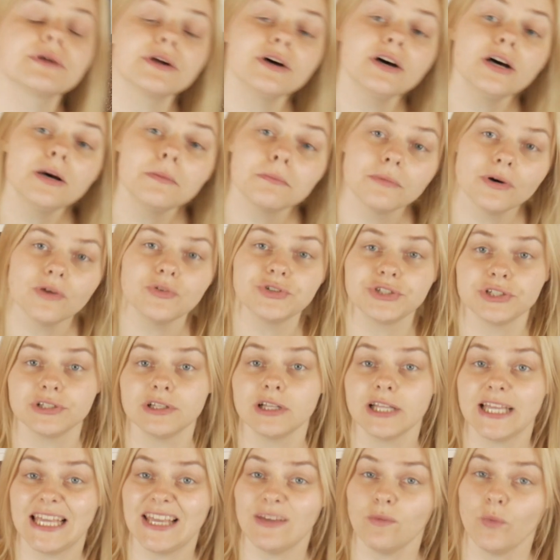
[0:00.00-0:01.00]

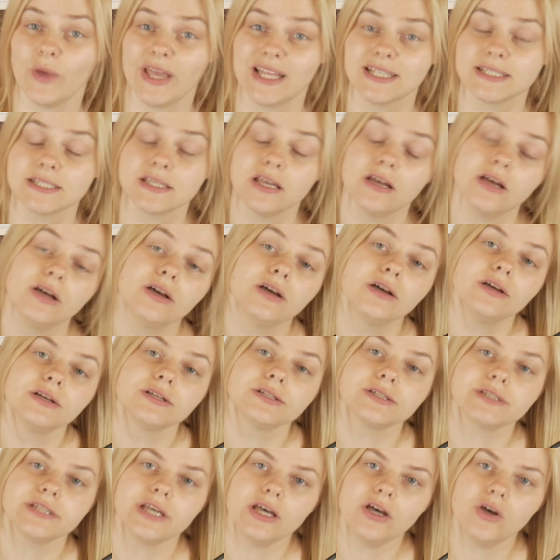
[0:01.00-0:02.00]
Promotional events.
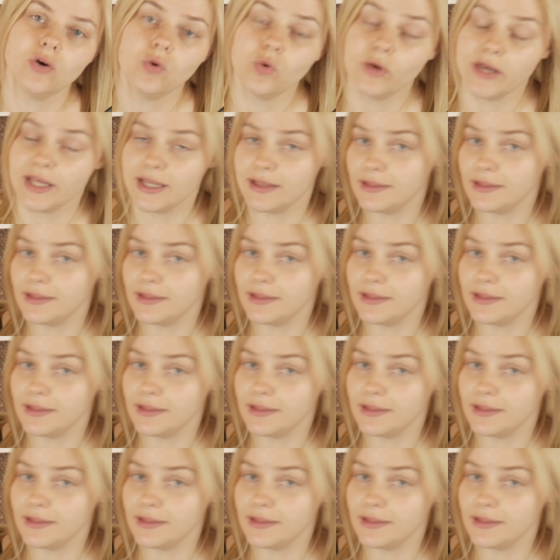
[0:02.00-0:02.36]
So